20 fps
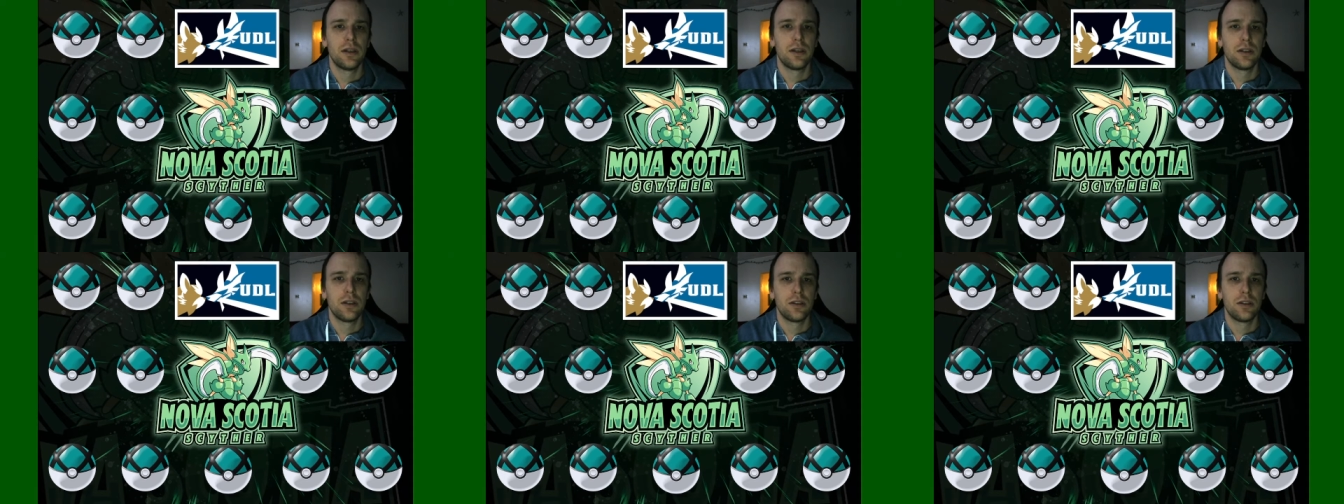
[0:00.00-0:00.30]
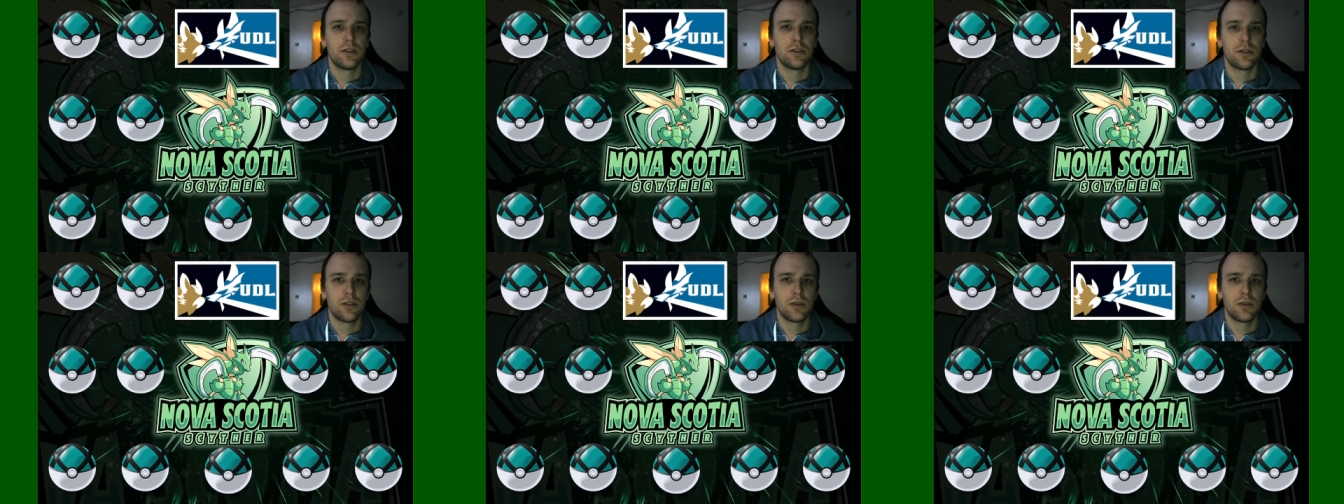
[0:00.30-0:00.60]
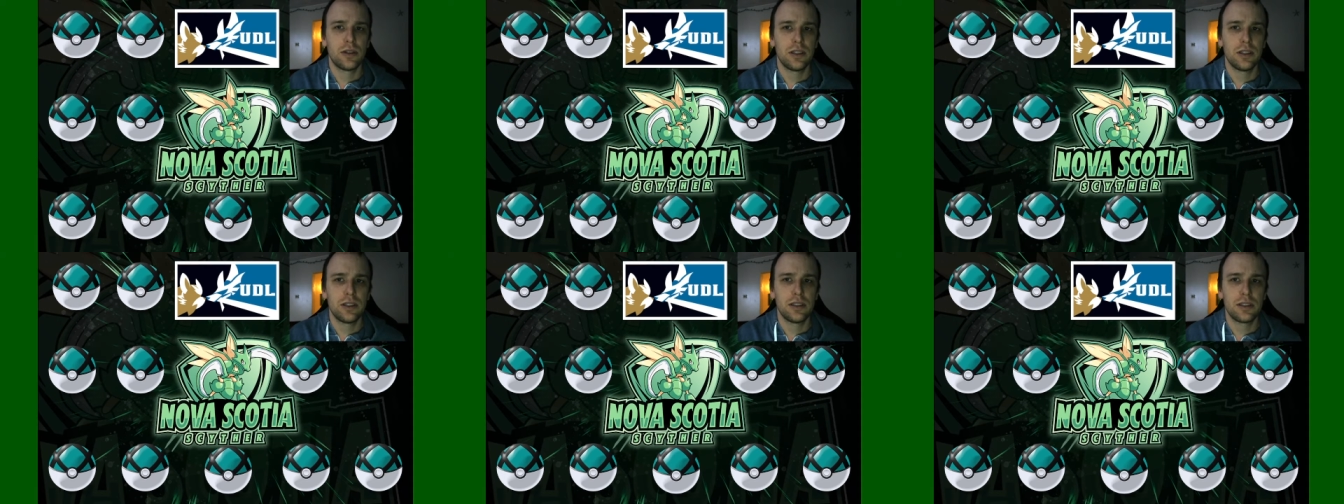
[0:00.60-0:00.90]
So
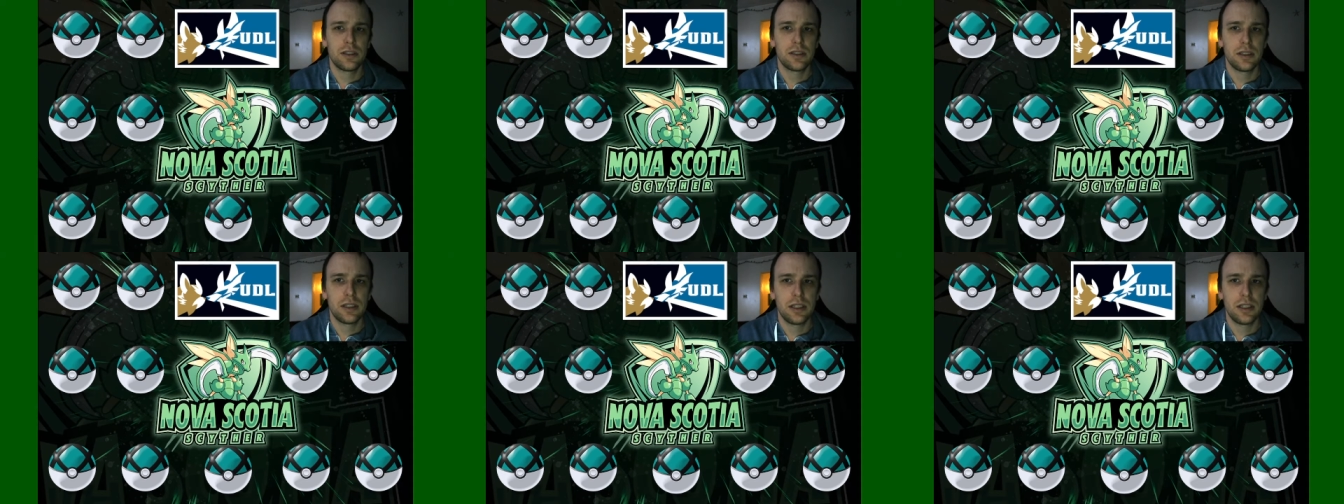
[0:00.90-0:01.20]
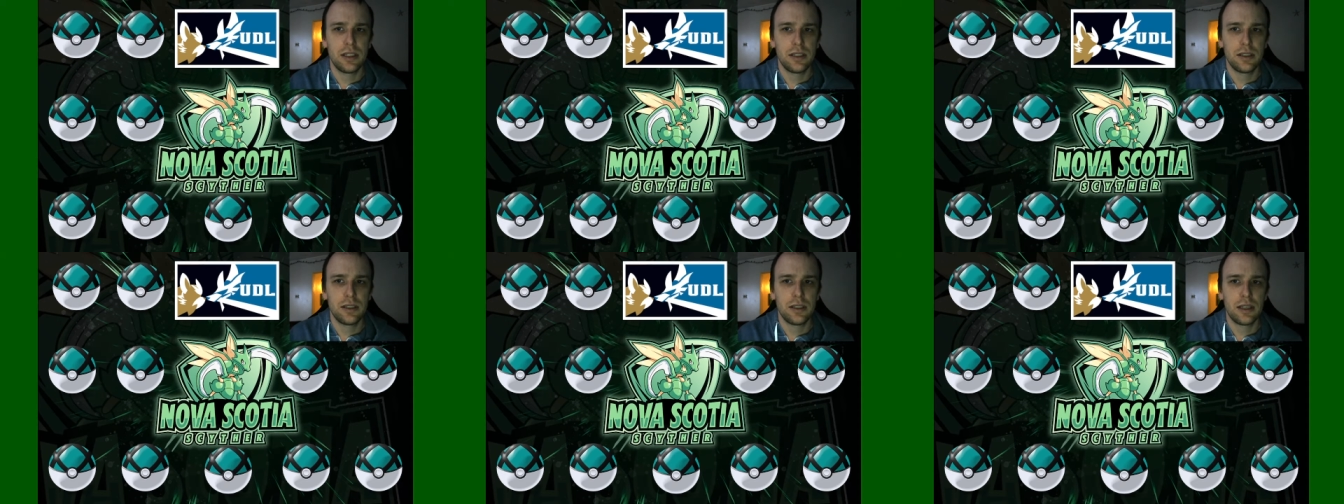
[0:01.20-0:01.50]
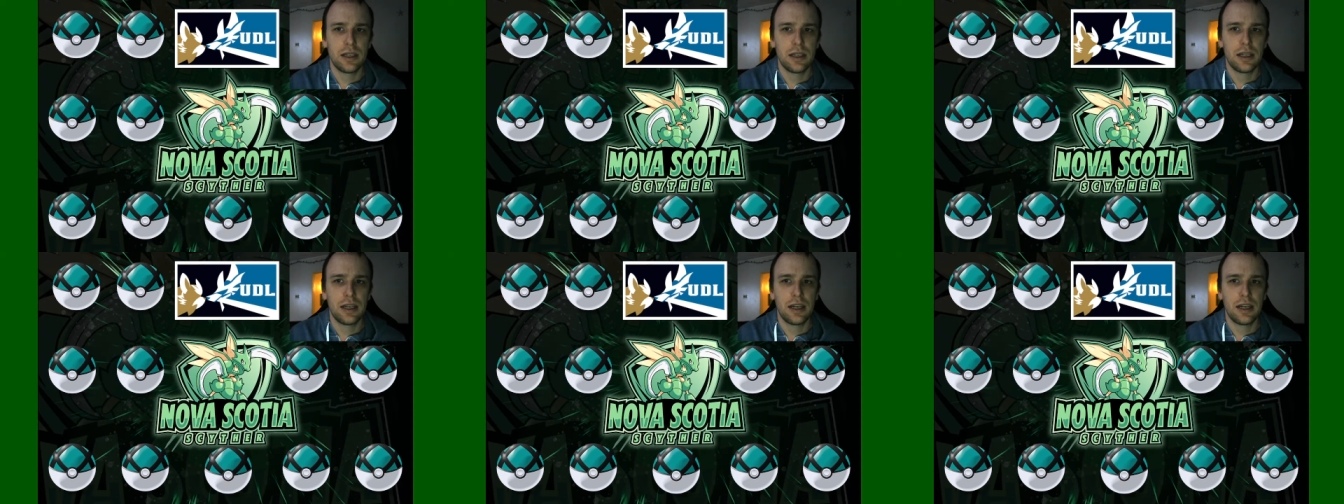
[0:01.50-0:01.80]
in this league,
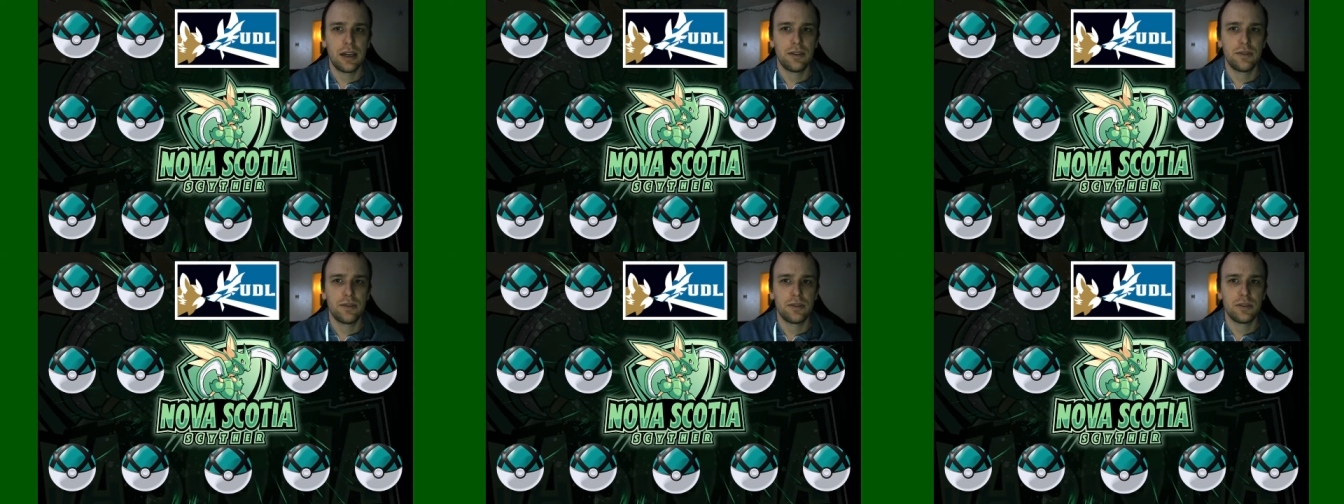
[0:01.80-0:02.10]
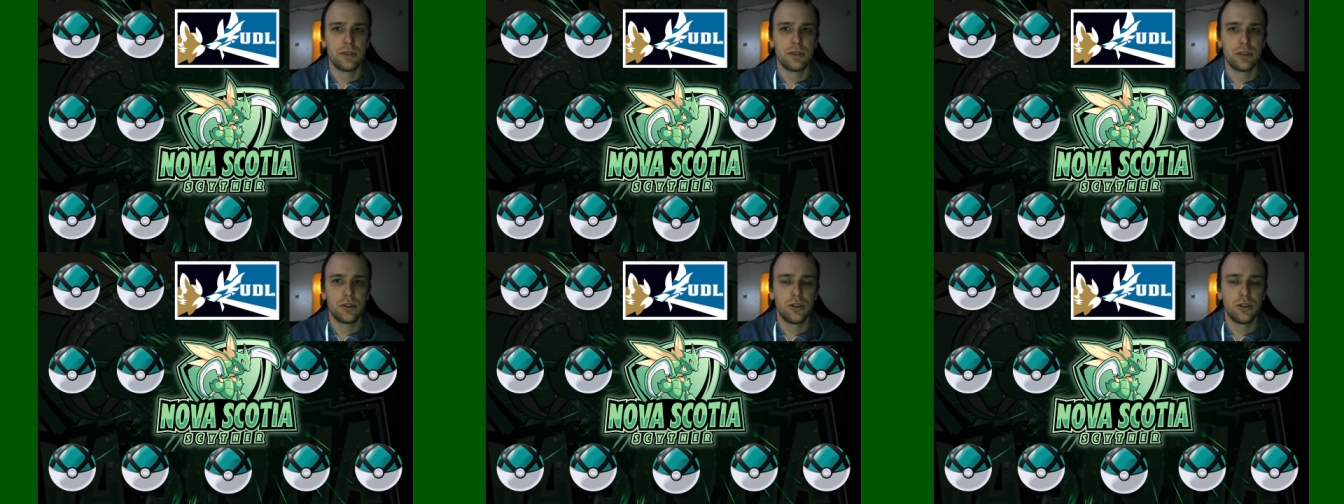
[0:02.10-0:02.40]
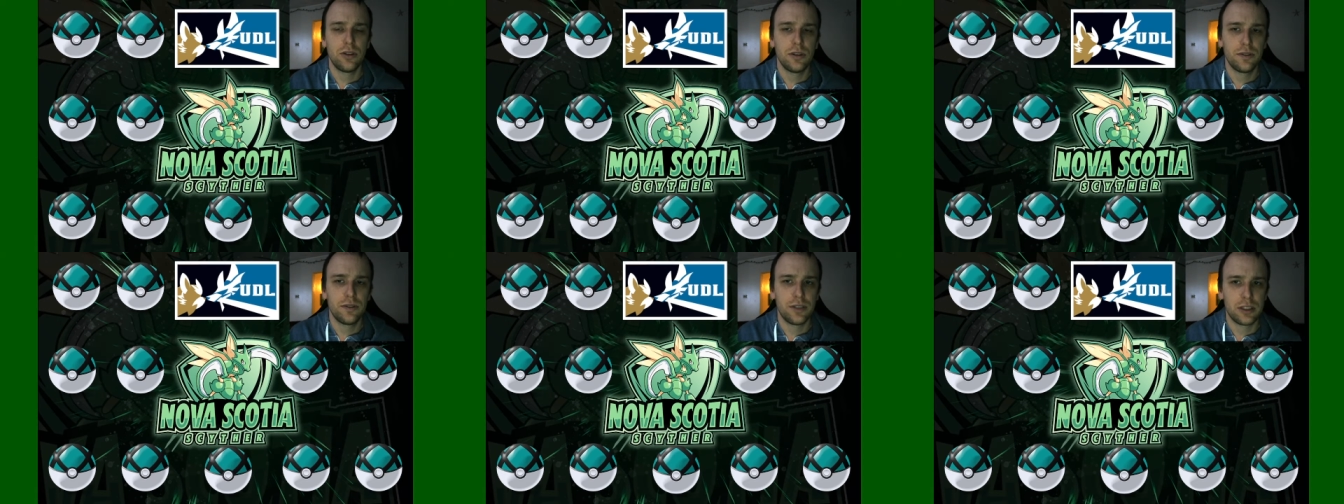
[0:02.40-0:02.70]
they have
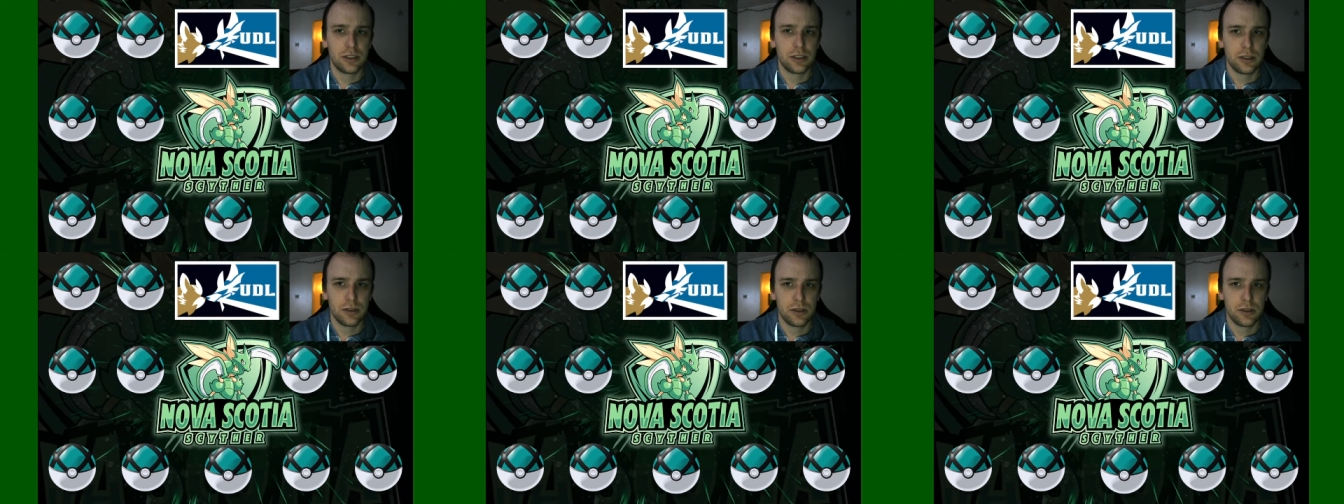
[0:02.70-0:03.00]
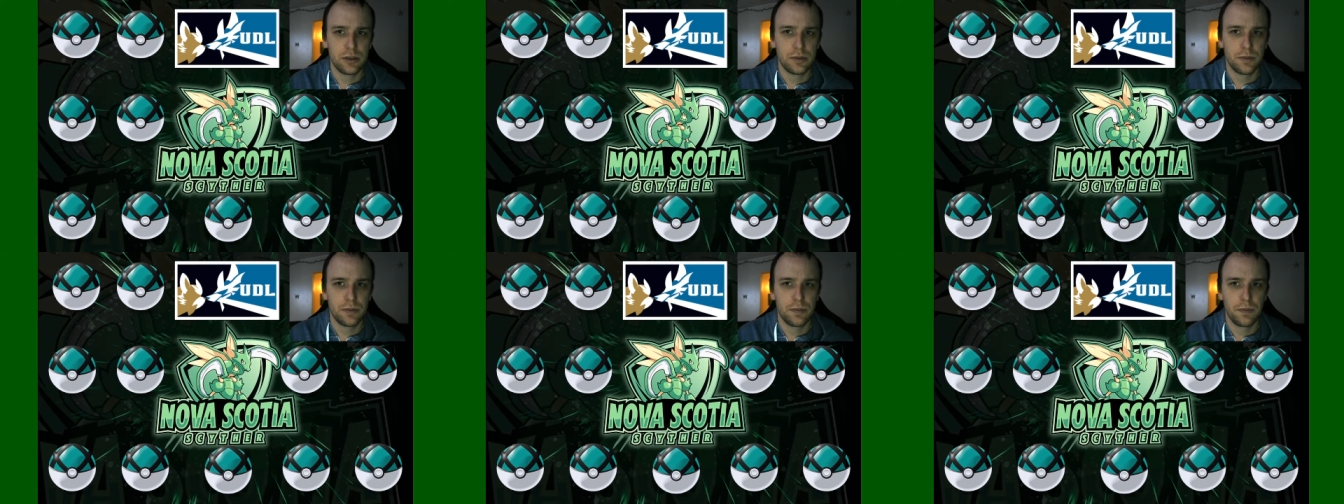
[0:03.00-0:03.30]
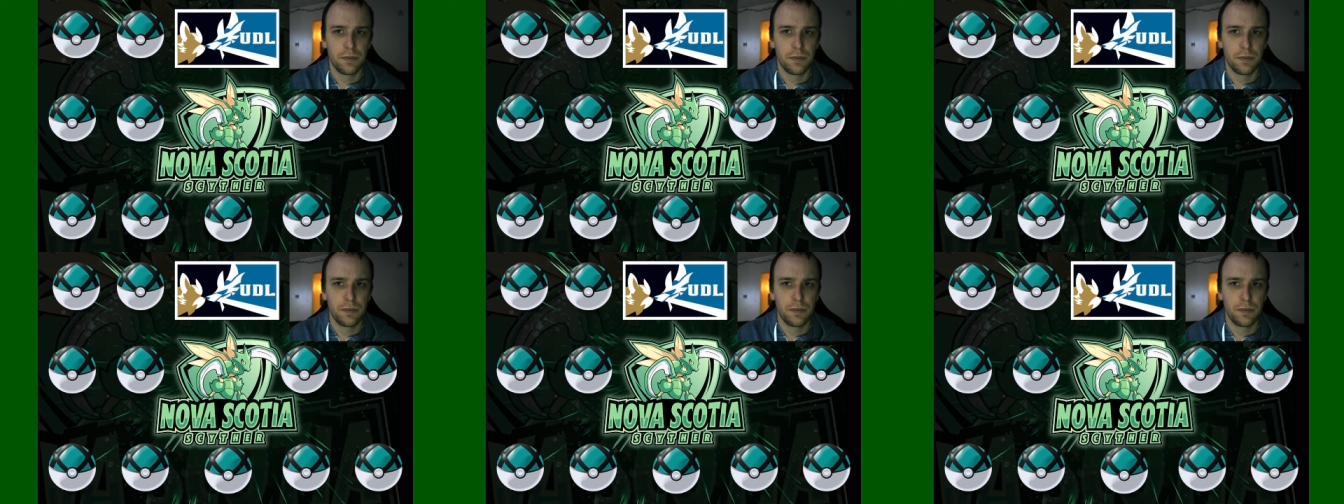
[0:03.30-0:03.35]
2 divisions.